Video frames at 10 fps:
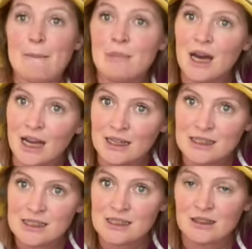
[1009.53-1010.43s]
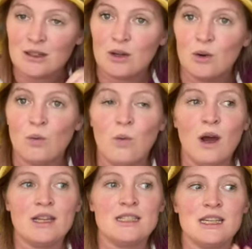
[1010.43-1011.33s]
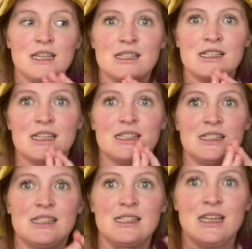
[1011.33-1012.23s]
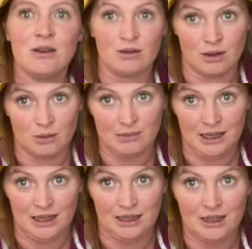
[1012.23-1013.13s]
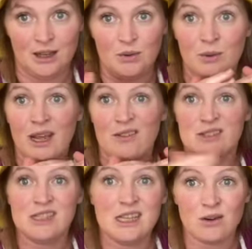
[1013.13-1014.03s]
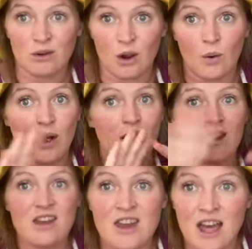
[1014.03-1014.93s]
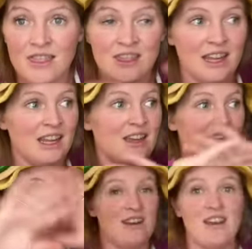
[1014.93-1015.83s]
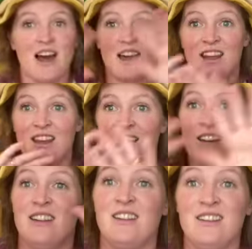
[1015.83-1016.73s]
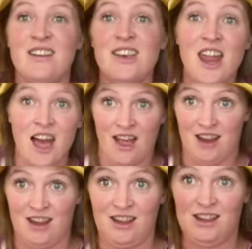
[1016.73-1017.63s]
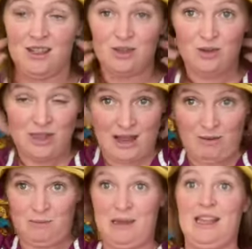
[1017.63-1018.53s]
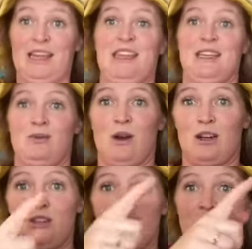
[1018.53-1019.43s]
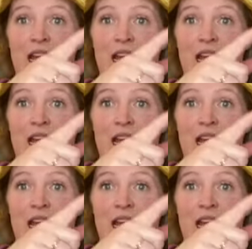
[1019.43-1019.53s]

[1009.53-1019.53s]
But what does 0 mean? We have 0, nothing, nada, none. So that would be like this, watch.